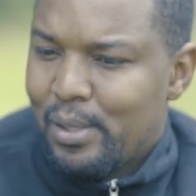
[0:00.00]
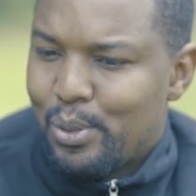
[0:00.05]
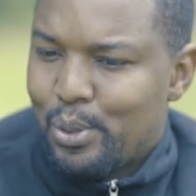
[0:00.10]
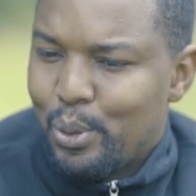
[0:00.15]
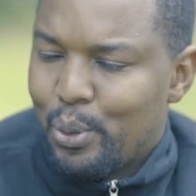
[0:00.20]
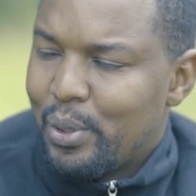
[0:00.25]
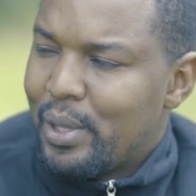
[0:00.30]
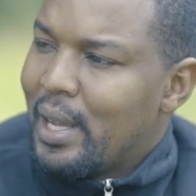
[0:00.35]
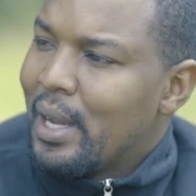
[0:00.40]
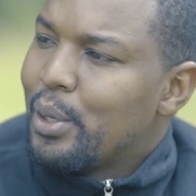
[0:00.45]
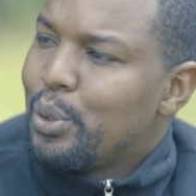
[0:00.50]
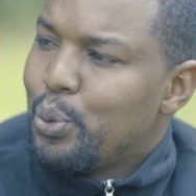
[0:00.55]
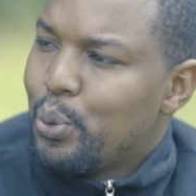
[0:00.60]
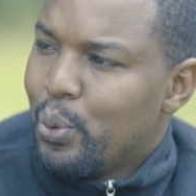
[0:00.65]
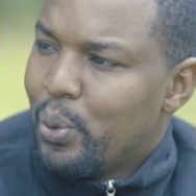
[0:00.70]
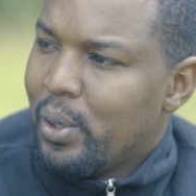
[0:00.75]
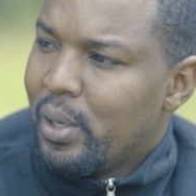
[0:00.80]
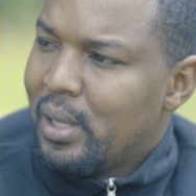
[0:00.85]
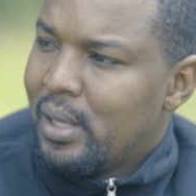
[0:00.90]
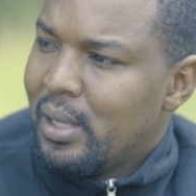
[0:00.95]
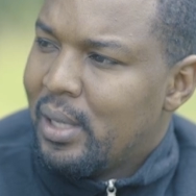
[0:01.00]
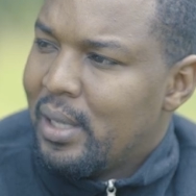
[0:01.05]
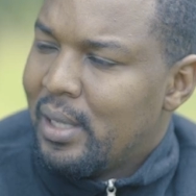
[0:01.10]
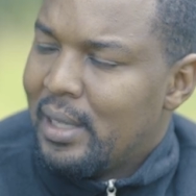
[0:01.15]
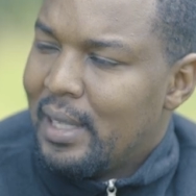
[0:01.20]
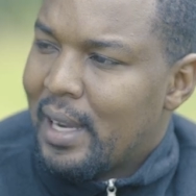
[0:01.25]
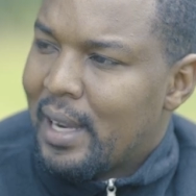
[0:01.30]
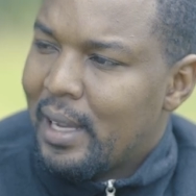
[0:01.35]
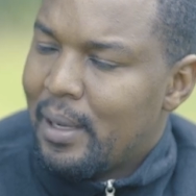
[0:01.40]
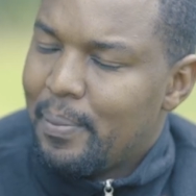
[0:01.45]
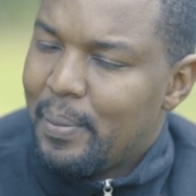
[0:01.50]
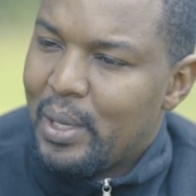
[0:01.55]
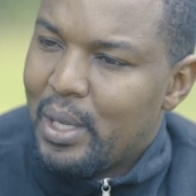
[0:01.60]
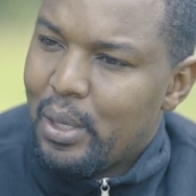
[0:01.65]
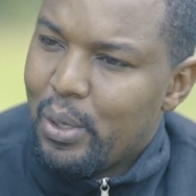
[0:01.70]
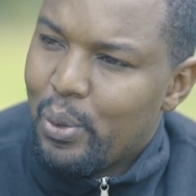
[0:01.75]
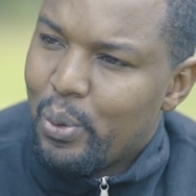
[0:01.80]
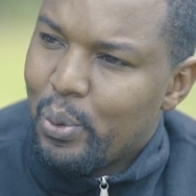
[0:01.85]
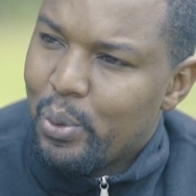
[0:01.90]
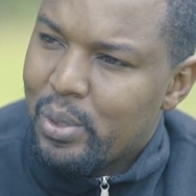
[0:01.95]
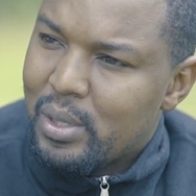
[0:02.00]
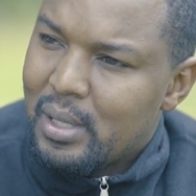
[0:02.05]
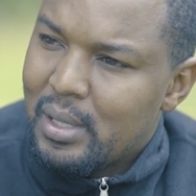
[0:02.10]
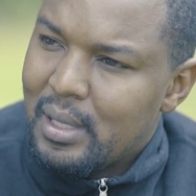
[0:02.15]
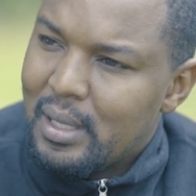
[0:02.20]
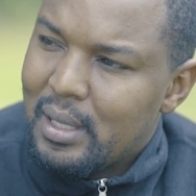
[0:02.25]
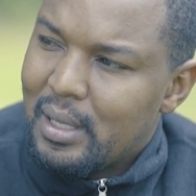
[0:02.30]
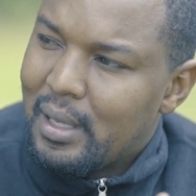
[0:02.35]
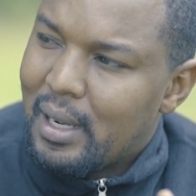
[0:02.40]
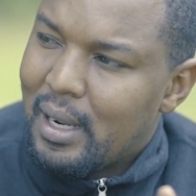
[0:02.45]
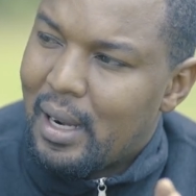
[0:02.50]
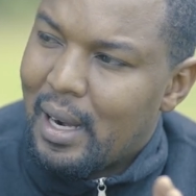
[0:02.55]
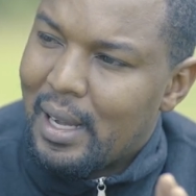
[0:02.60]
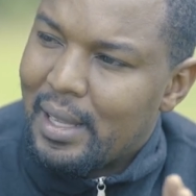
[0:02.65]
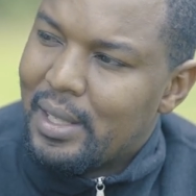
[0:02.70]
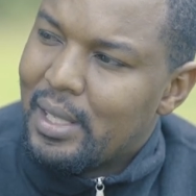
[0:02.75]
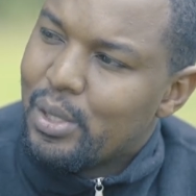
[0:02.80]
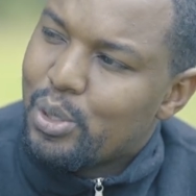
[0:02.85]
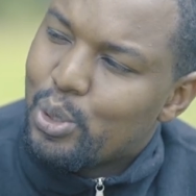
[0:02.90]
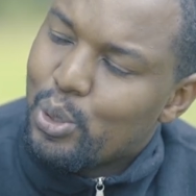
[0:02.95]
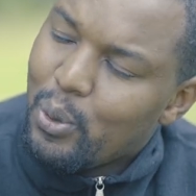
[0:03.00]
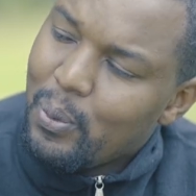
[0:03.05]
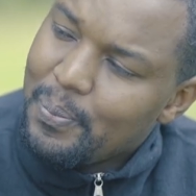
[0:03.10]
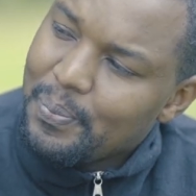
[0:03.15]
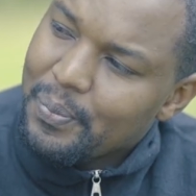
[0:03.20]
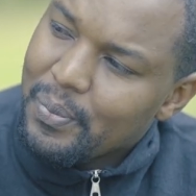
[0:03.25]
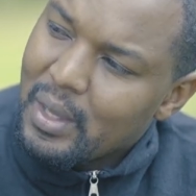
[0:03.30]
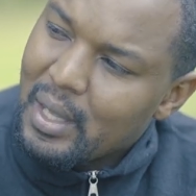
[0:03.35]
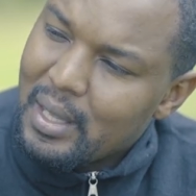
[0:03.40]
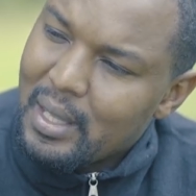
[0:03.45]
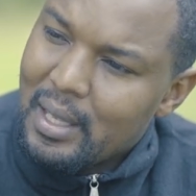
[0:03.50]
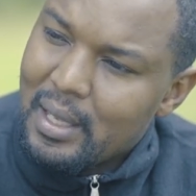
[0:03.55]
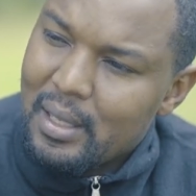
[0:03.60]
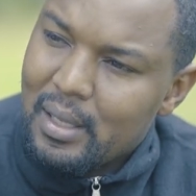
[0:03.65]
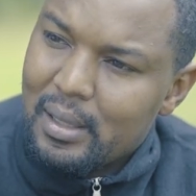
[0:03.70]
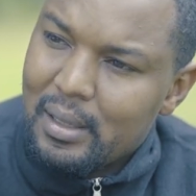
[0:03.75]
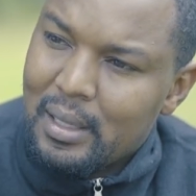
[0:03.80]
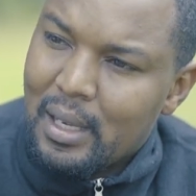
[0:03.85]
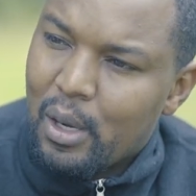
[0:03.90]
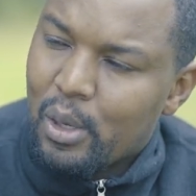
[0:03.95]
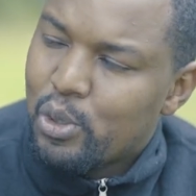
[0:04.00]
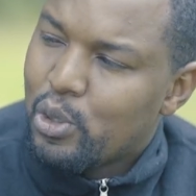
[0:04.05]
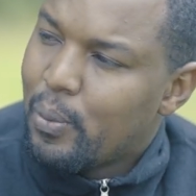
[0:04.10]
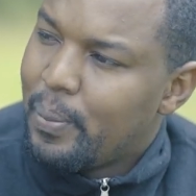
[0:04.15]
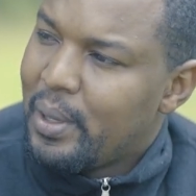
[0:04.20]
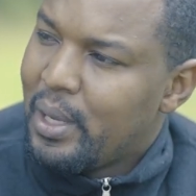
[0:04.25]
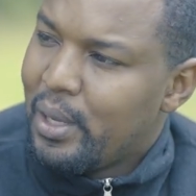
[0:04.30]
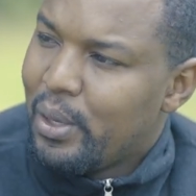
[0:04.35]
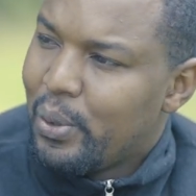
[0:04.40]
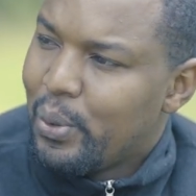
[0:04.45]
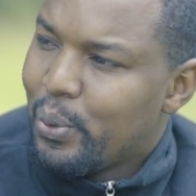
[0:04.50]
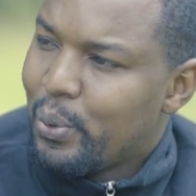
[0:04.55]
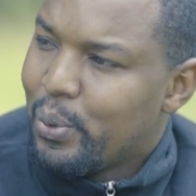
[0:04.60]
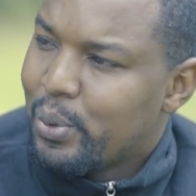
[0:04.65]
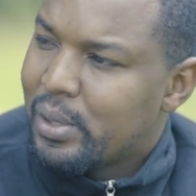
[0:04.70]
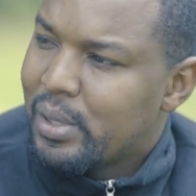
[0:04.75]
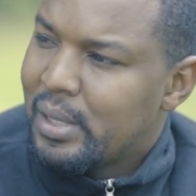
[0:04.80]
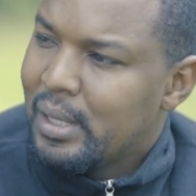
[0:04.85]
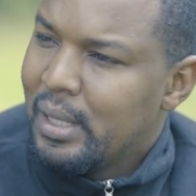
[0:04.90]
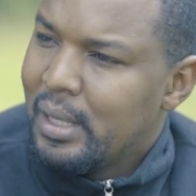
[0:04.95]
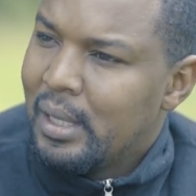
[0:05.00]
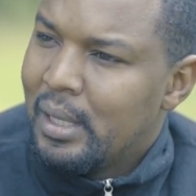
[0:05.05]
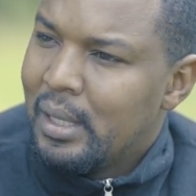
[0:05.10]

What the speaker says: so they are dual. They can be used at the show. They can also be used